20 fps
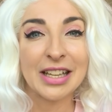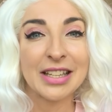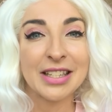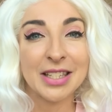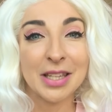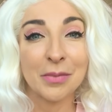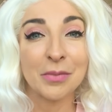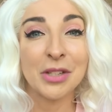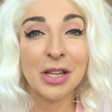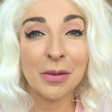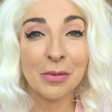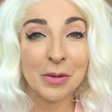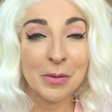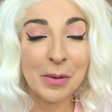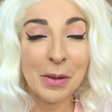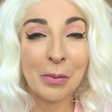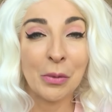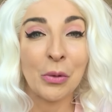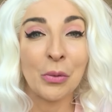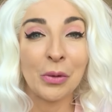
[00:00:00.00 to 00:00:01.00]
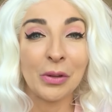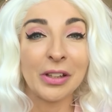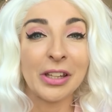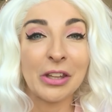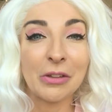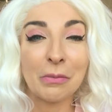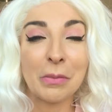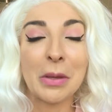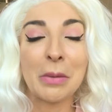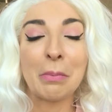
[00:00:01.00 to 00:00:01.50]
Sometimes people will
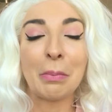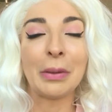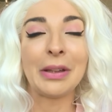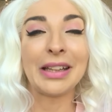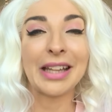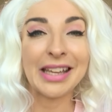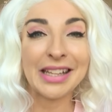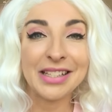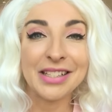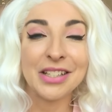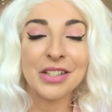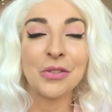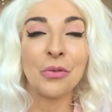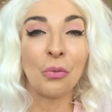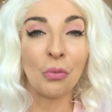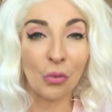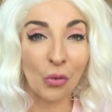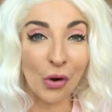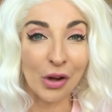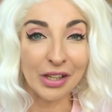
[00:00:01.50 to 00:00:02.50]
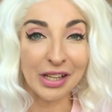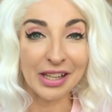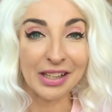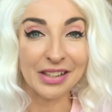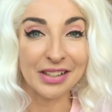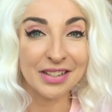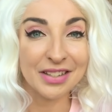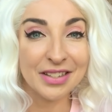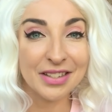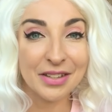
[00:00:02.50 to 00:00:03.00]
give me blatant
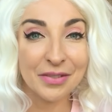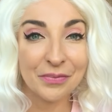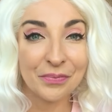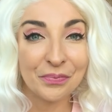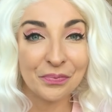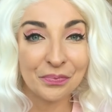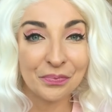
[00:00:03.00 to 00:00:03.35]
warnings,